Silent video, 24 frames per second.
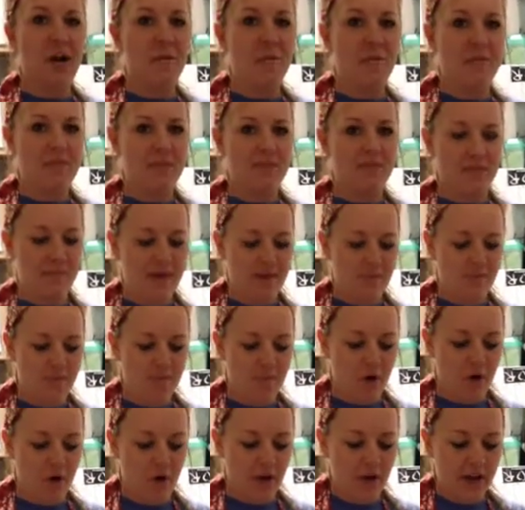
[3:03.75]
up the
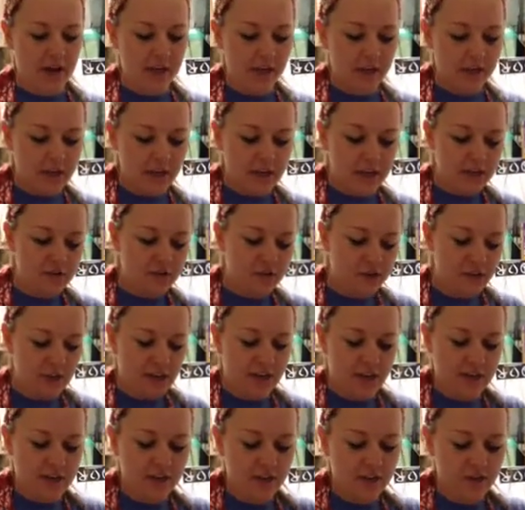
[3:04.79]
meatball. And you can use your
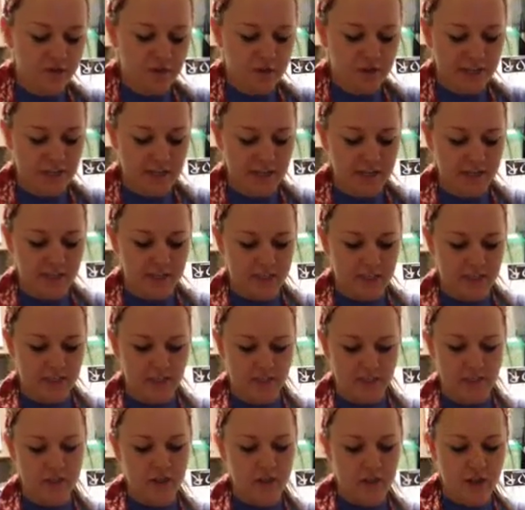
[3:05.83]
hands for this
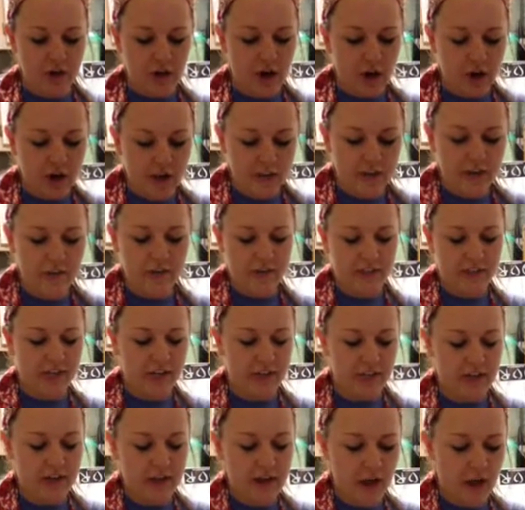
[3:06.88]
since they're already
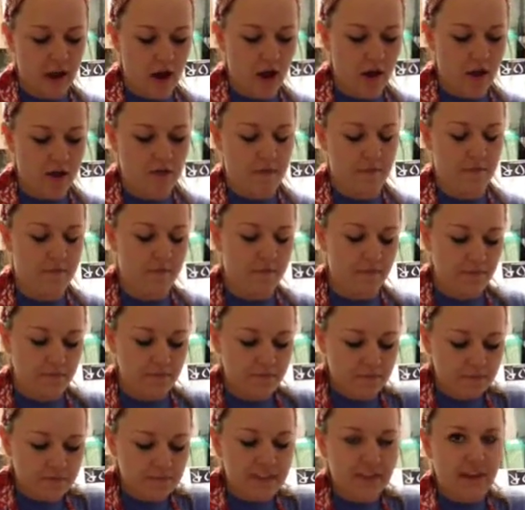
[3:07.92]
clean.
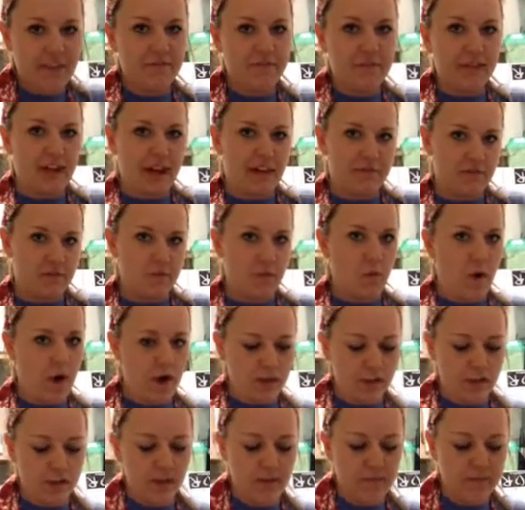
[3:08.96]
Definitely have to
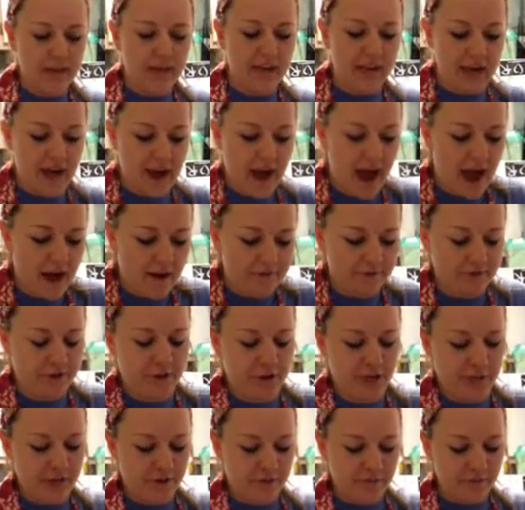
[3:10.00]
wash them again
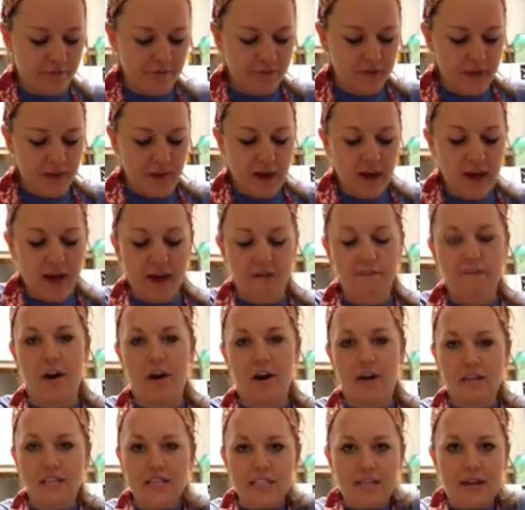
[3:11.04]
after. I've
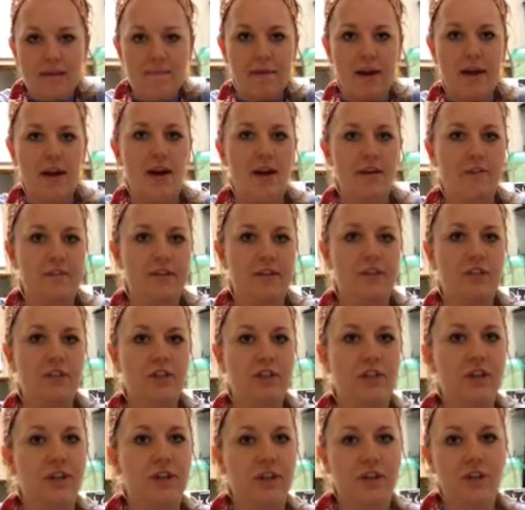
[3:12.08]
already set my oven
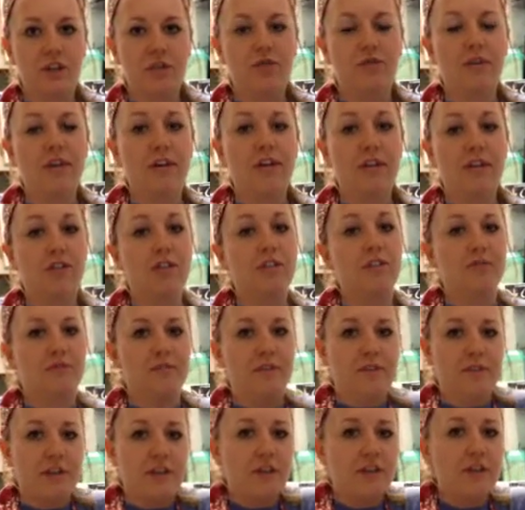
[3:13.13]
to
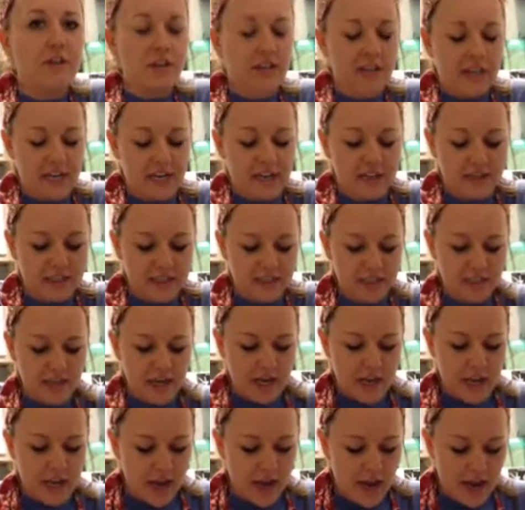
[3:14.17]
350 degrees.
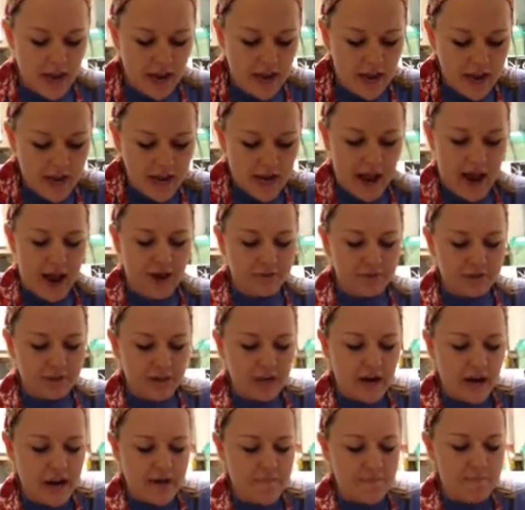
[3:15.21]
And after
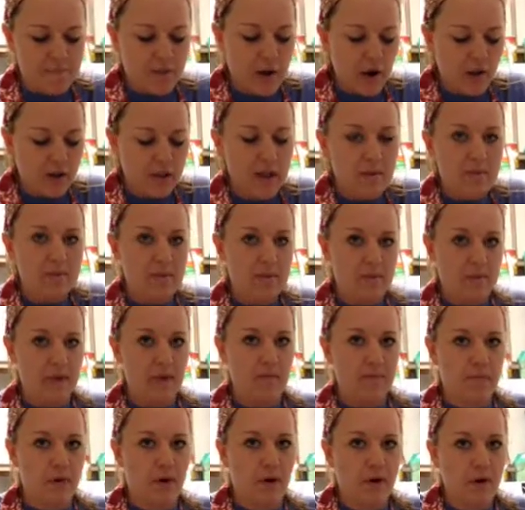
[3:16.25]
I ball up the
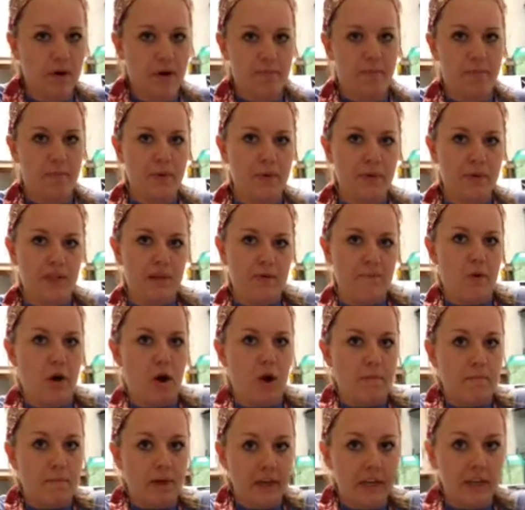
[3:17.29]
meatball and put them
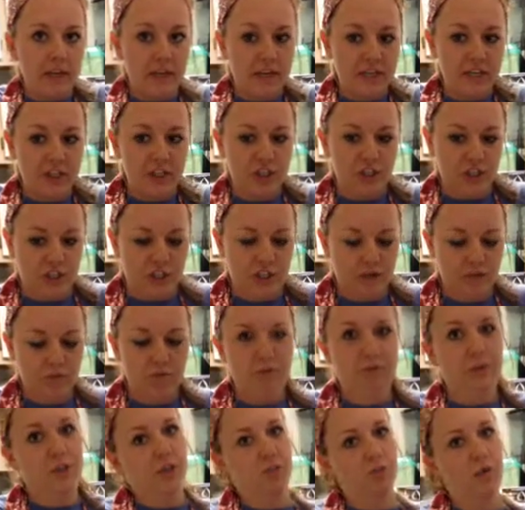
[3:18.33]
on my cookie sheet,
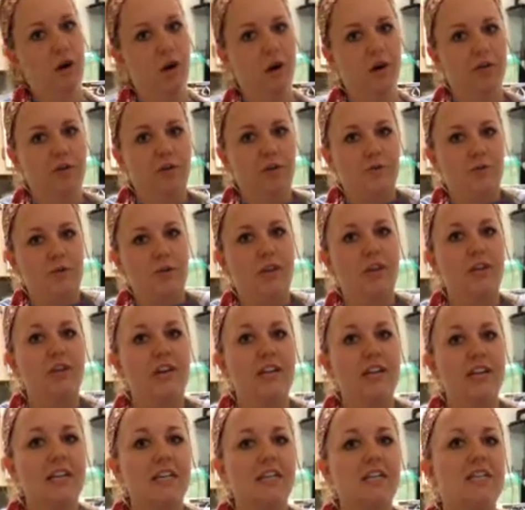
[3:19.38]
which will also be
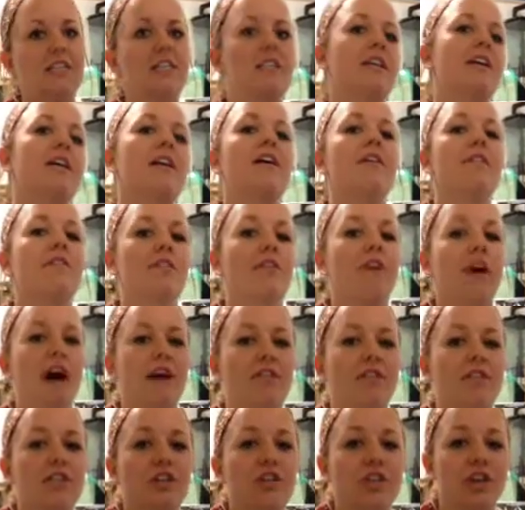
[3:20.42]
greased, they'll
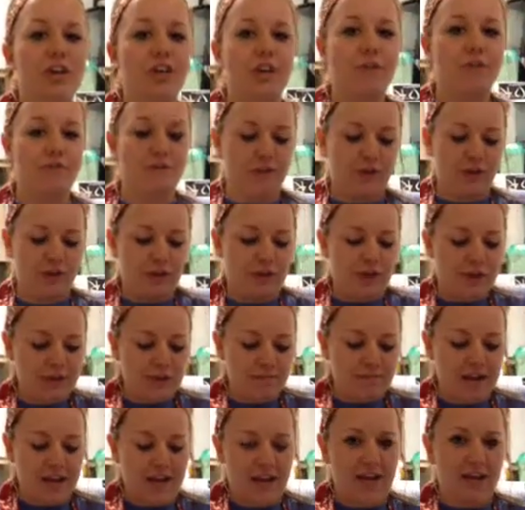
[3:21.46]
have to cook for 30
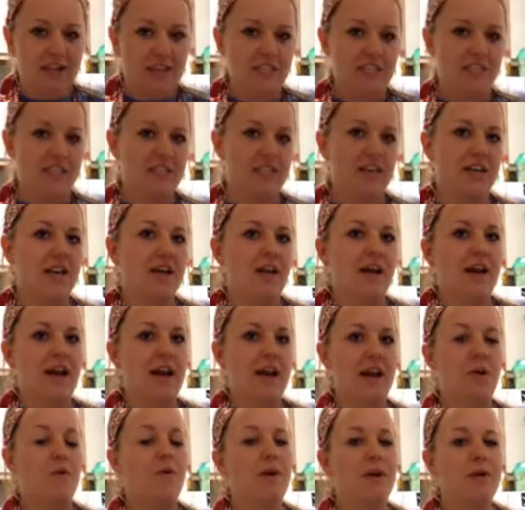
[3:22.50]
minutes.
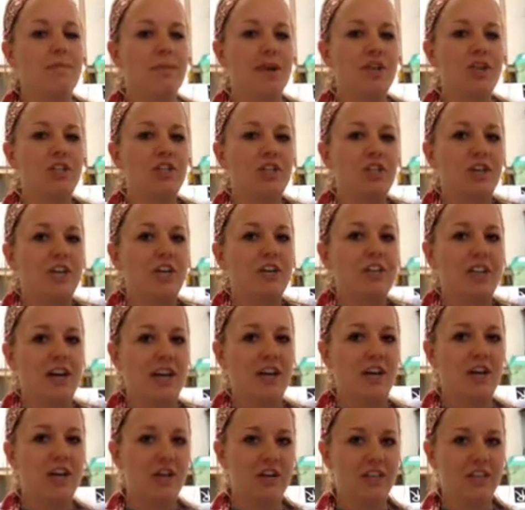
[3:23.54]
And I want to make sure that
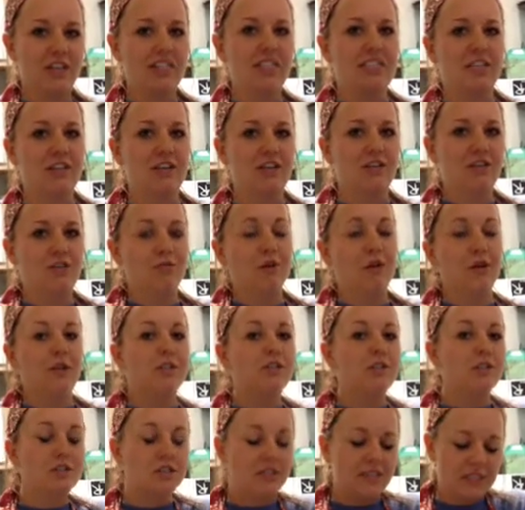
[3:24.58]
I cook the center to
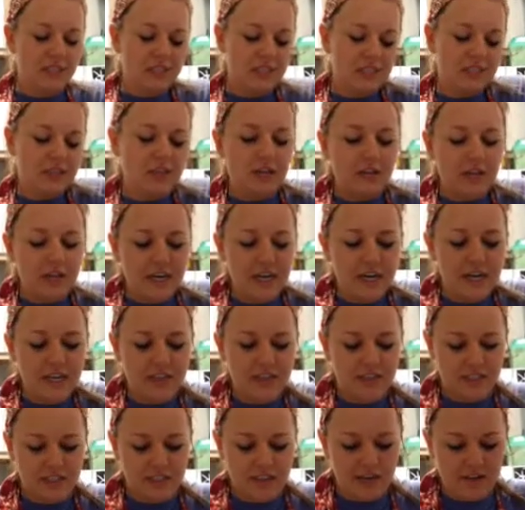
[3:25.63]
160
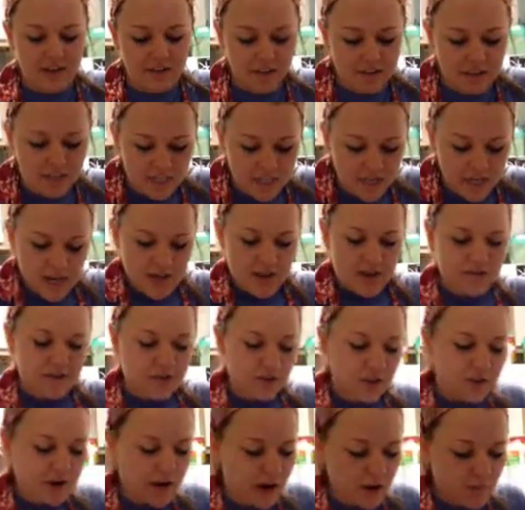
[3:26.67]
degrees since
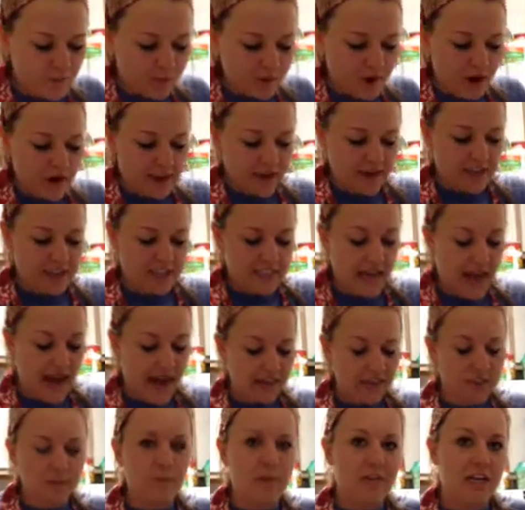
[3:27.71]
the ground product
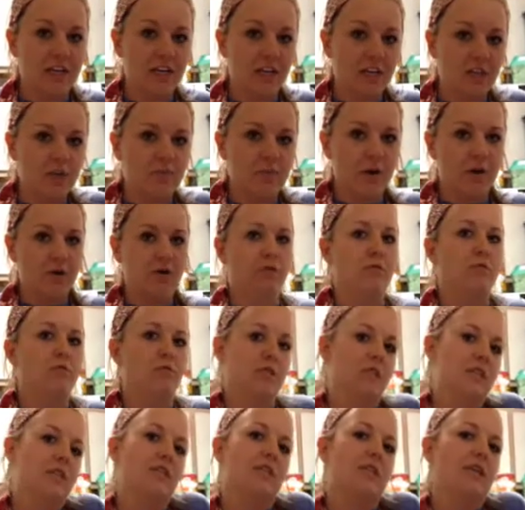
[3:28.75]
has been
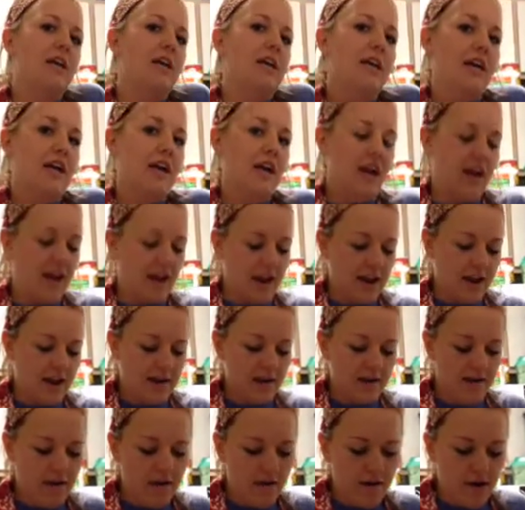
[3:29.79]
exposed and